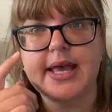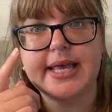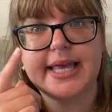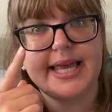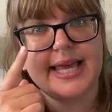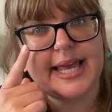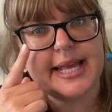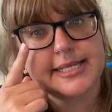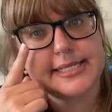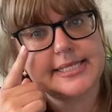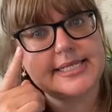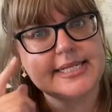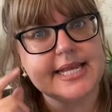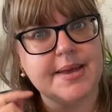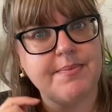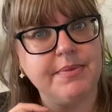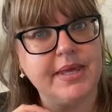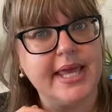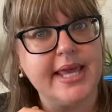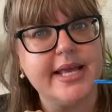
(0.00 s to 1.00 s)

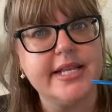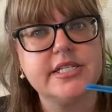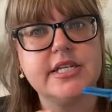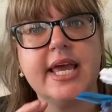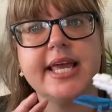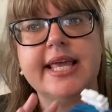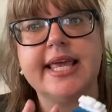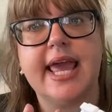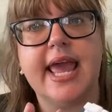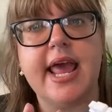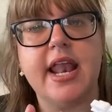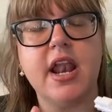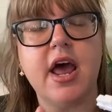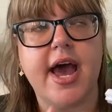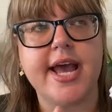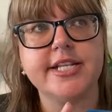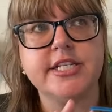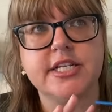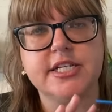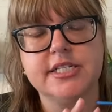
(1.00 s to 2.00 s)
STEM kit. Again,
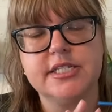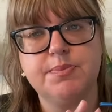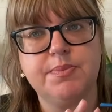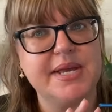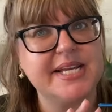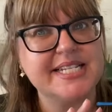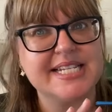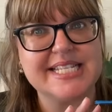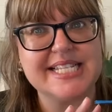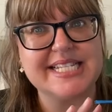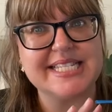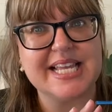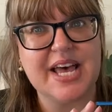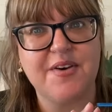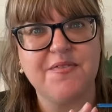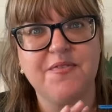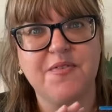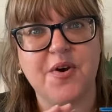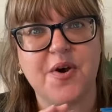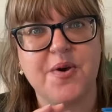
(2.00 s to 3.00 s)
I just picked this
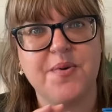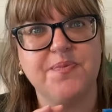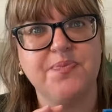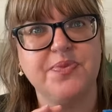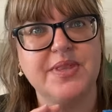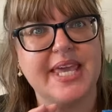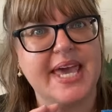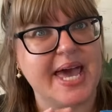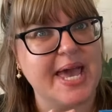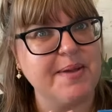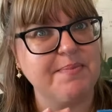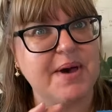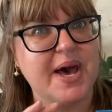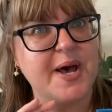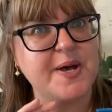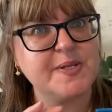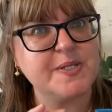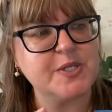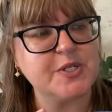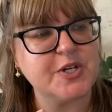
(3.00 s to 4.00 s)
up from
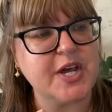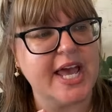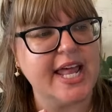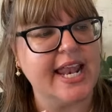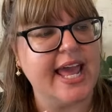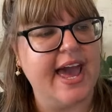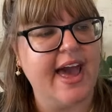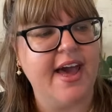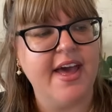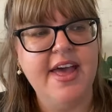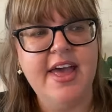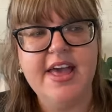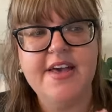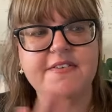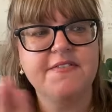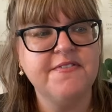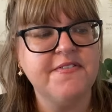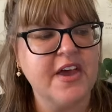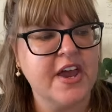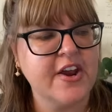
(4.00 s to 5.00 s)
Kmart, Australia,
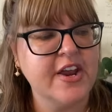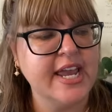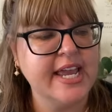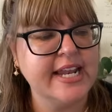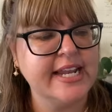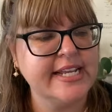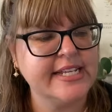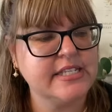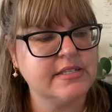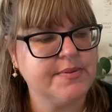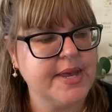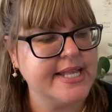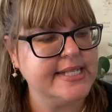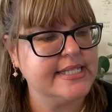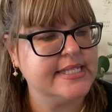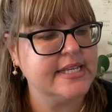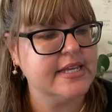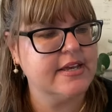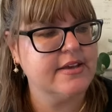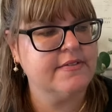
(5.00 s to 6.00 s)
very
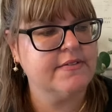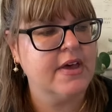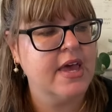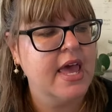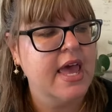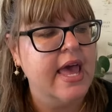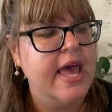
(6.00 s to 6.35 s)
inexpensive.